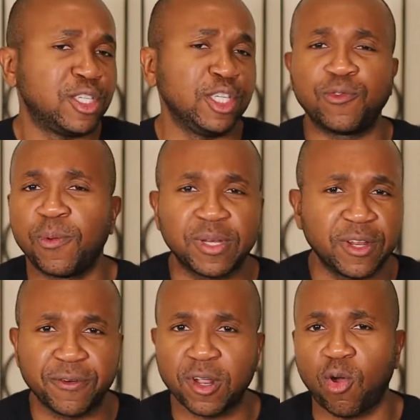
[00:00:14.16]
She's from a
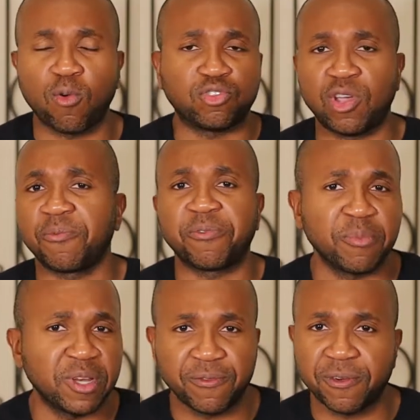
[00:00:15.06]
different culture. I'm
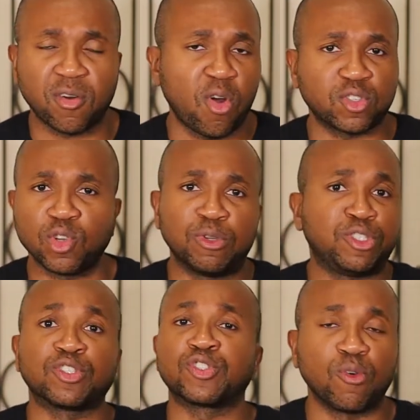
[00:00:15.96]
from a different culture. We
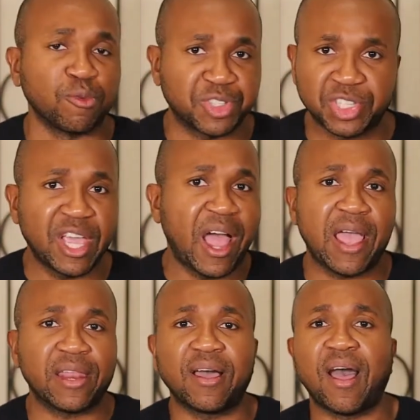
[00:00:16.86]
just don't see
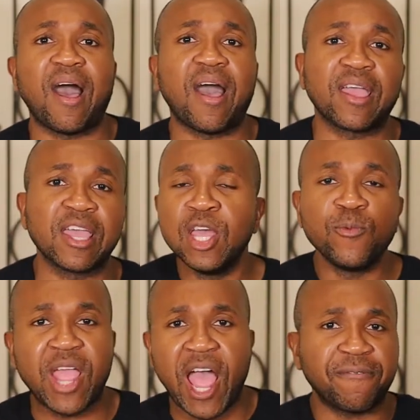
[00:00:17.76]
eye to eye.
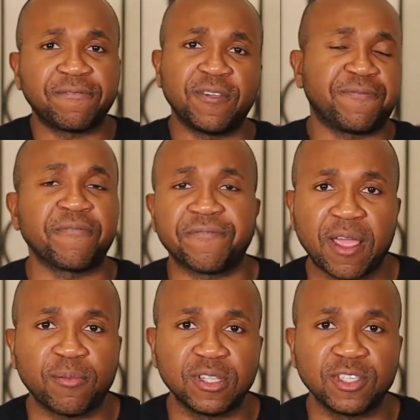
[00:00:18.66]
We have different
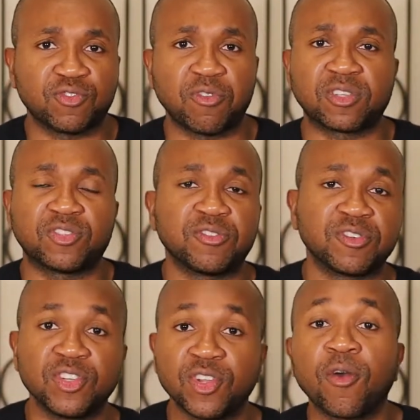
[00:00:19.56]
family
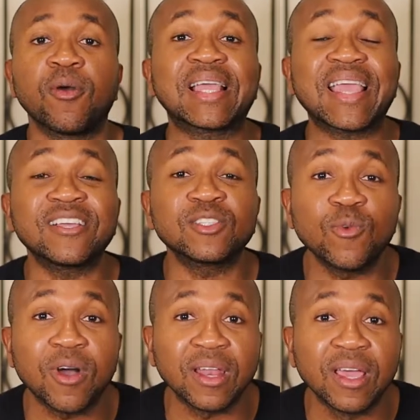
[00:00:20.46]
structures. You know, guess
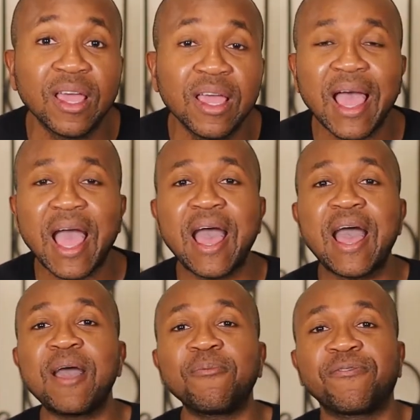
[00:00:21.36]
what?
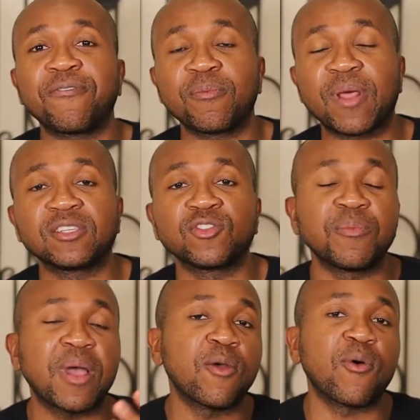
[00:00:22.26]
I'm from
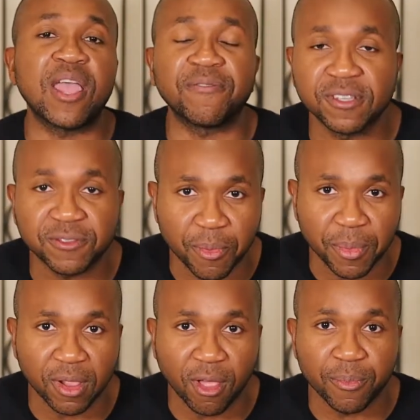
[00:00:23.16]
Nigeria. My wife is from
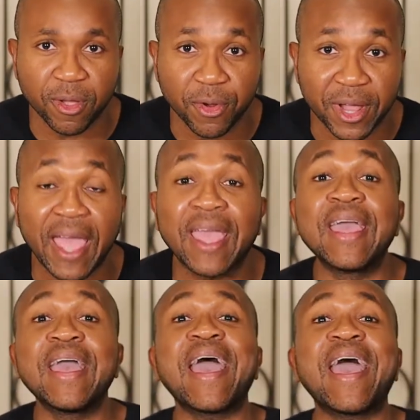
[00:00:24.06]
Colombia.
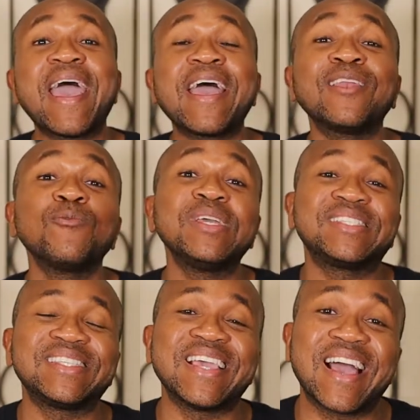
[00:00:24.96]
Okay, and we
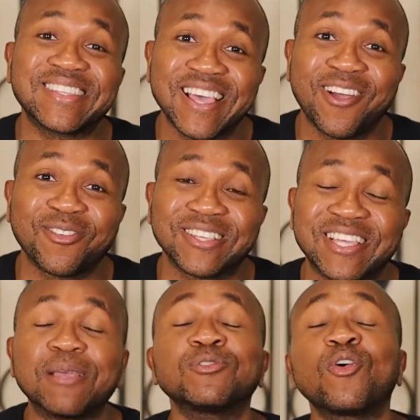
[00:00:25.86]
see eye to eye all the
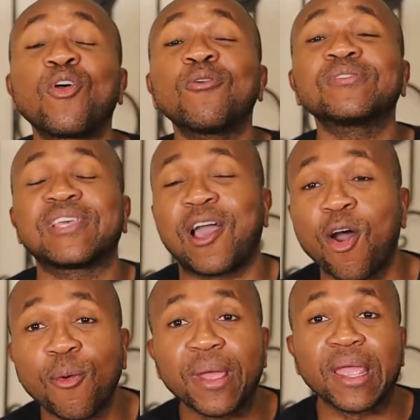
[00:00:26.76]
time. So don't
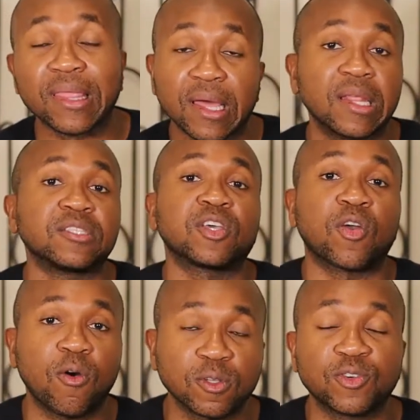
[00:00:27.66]
tell me that
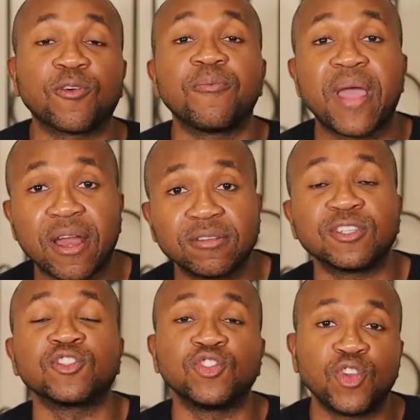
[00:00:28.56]
intercultural
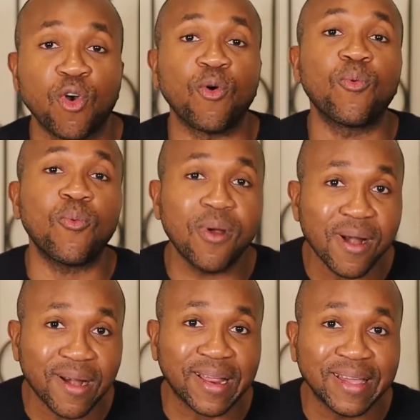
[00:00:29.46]
marriages don't
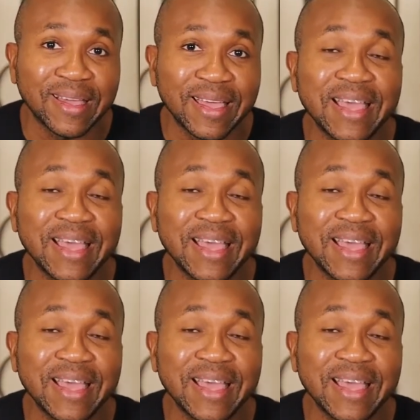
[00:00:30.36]
work.